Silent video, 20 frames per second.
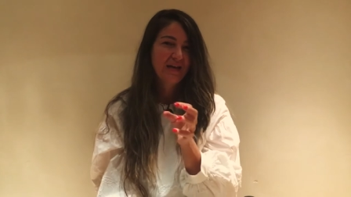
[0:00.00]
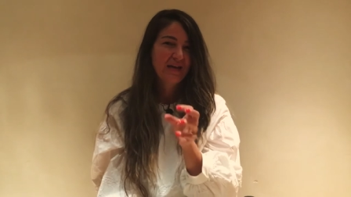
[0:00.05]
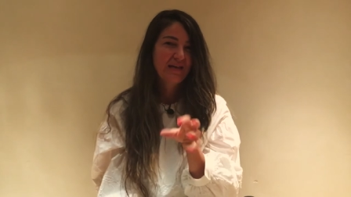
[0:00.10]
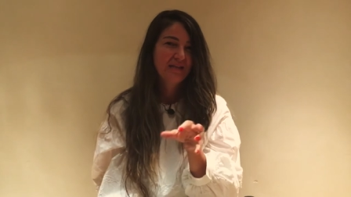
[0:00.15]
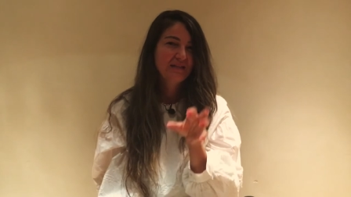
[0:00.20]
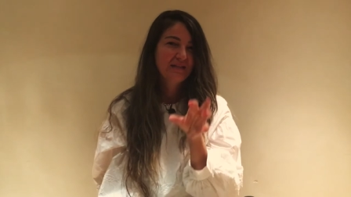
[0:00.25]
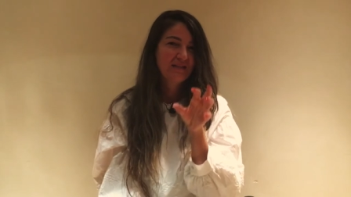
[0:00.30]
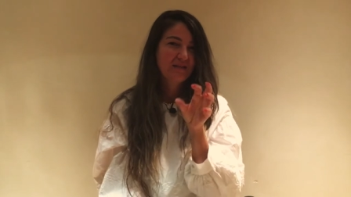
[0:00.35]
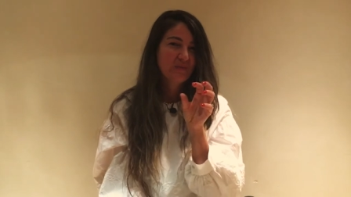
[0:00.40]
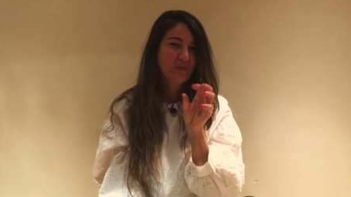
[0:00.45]

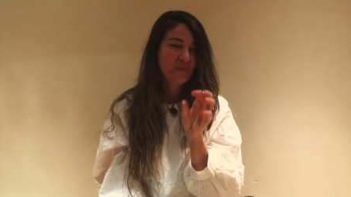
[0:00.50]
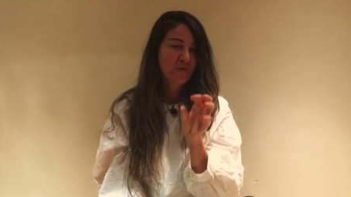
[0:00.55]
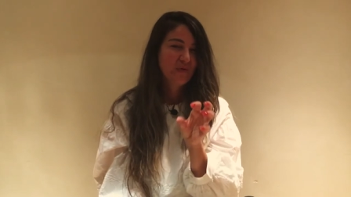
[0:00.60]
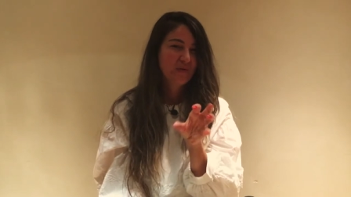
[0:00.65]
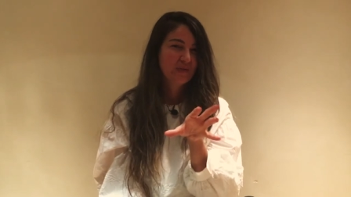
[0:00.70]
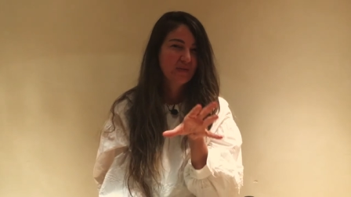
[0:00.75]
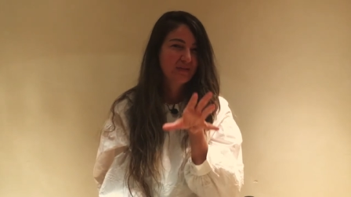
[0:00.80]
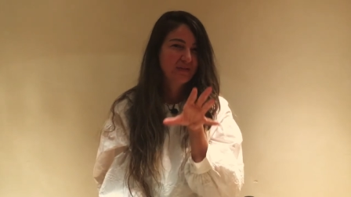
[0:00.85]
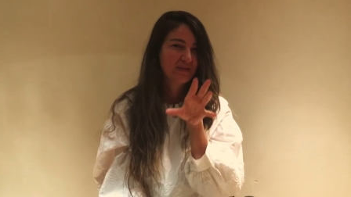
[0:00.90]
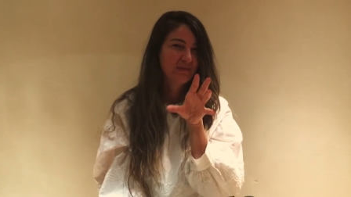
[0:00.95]
It's the
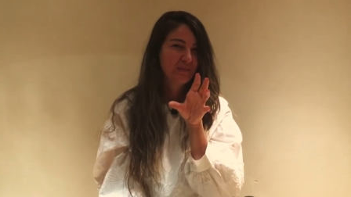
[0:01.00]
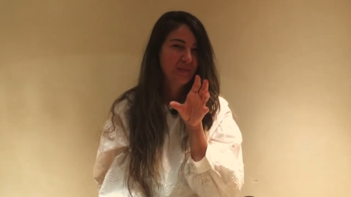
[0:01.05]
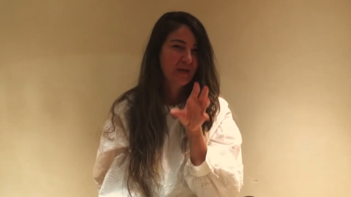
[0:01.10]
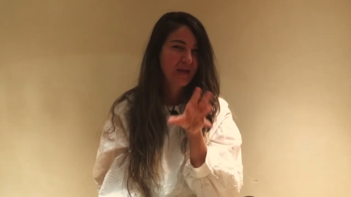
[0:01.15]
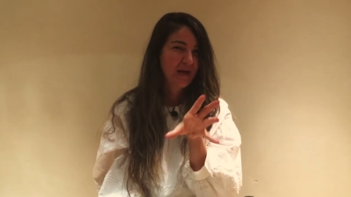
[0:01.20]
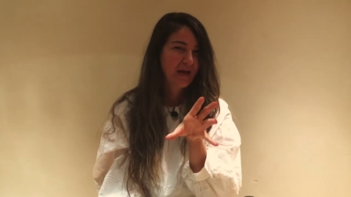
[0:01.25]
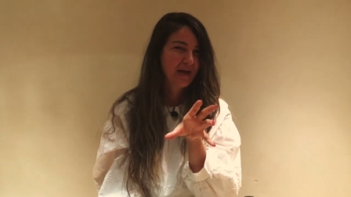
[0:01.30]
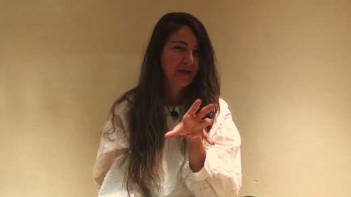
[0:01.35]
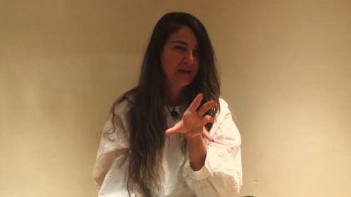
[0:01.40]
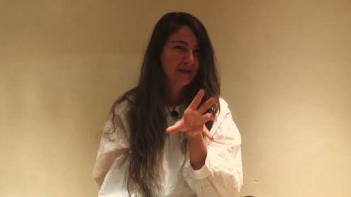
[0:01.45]
person
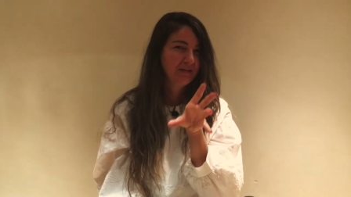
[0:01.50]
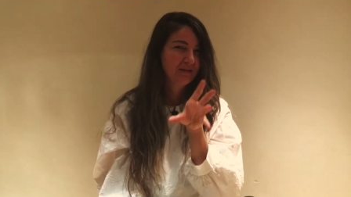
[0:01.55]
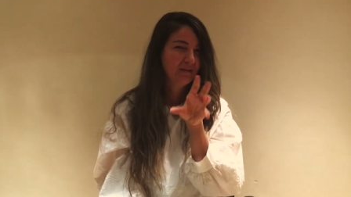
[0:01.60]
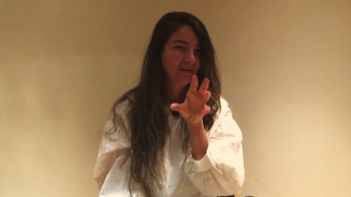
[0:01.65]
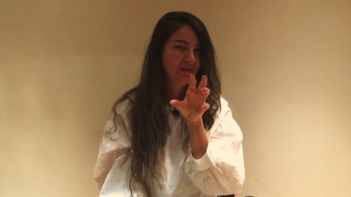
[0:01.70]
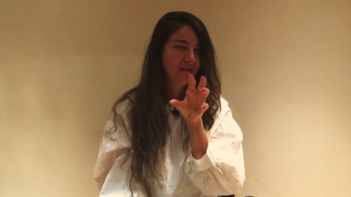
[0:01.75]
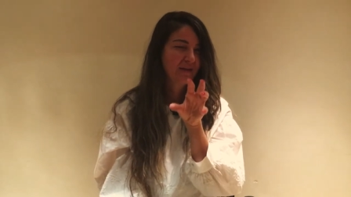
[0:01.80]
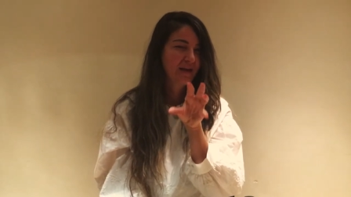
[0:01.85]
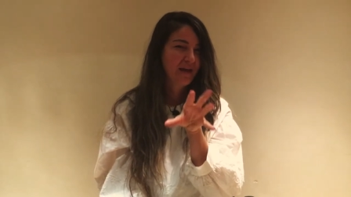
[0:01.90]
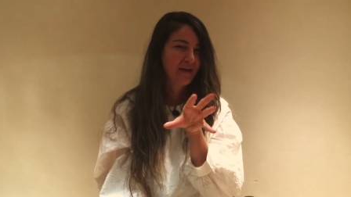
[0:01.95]

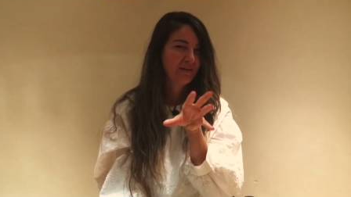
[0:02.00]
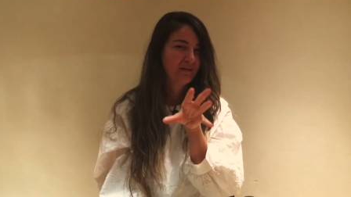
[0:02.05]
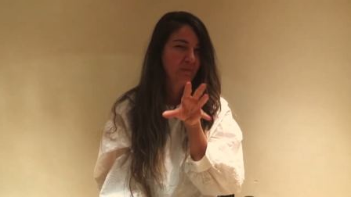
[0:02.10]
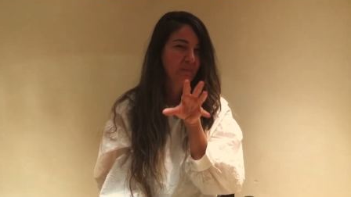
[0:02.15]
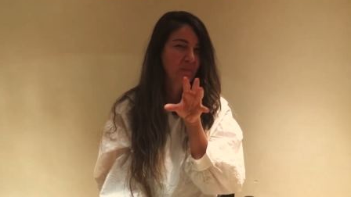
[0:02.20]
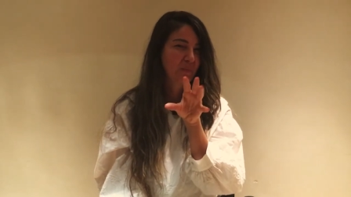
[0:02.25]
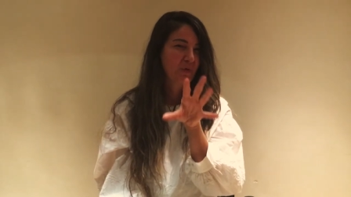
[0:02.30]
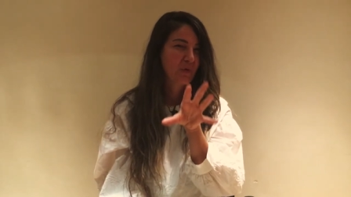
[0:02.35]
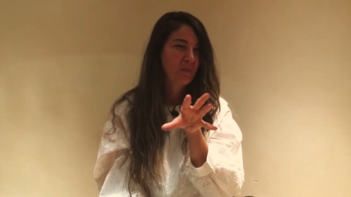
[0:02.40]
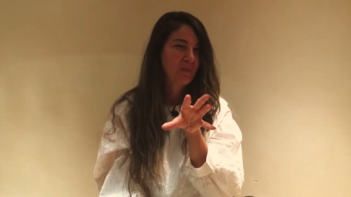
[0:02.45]
behind
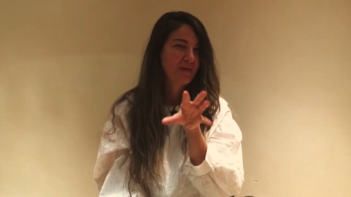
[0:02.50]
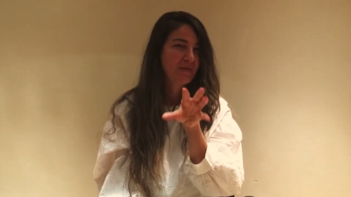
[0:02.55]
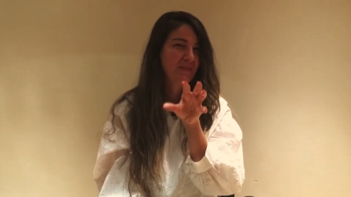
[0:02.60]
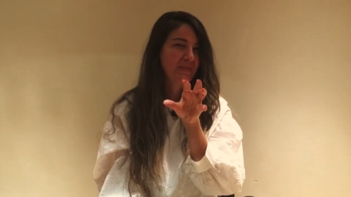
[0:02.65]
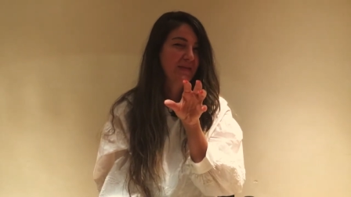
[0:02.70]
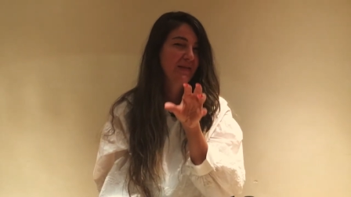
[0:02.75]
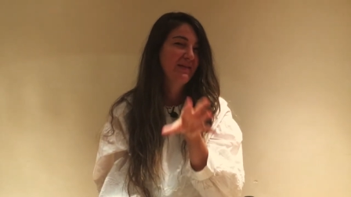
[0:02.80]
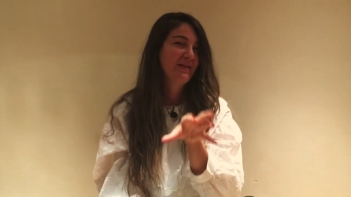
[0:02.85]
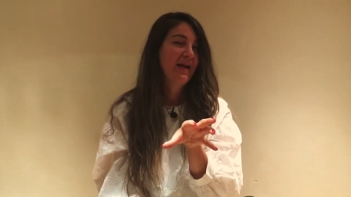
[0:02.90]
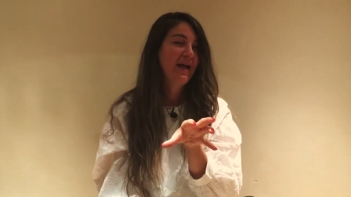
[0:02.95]
that
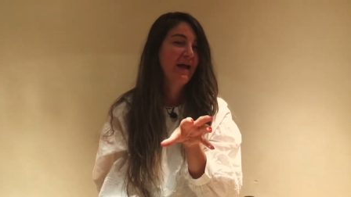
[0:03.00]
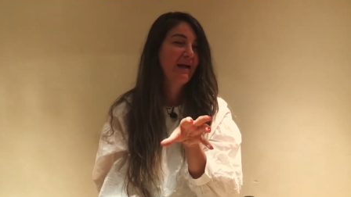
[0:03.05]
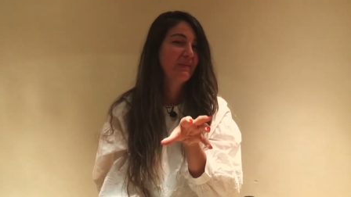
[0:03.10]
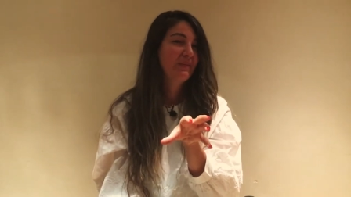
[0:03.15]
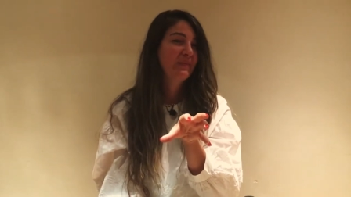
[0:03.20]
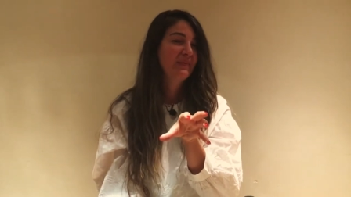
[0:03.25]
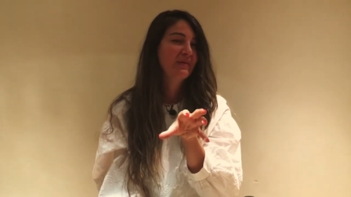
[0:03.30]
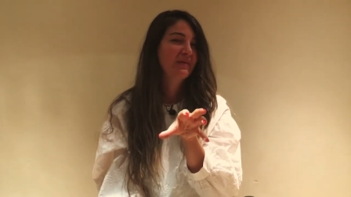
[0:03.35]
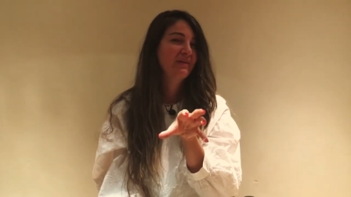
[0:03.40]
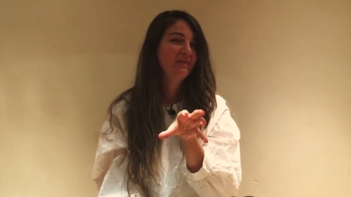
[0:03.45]
problem that
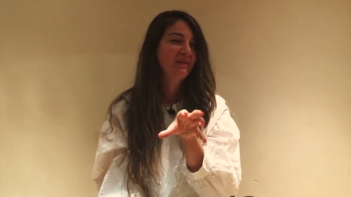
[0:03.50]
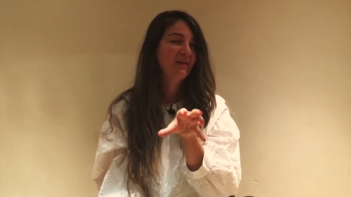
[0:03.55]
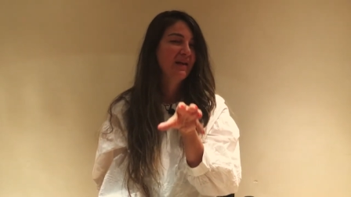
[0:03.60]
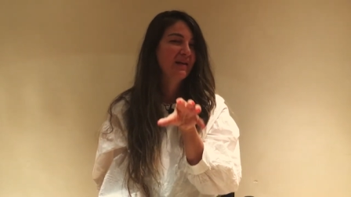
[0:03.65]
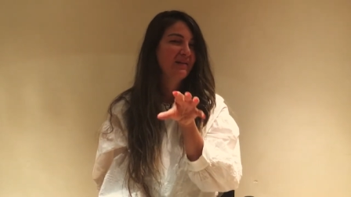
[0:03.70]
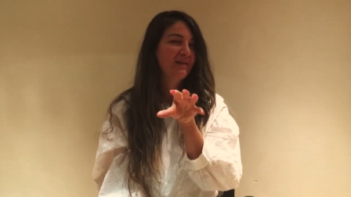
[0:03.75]
happened,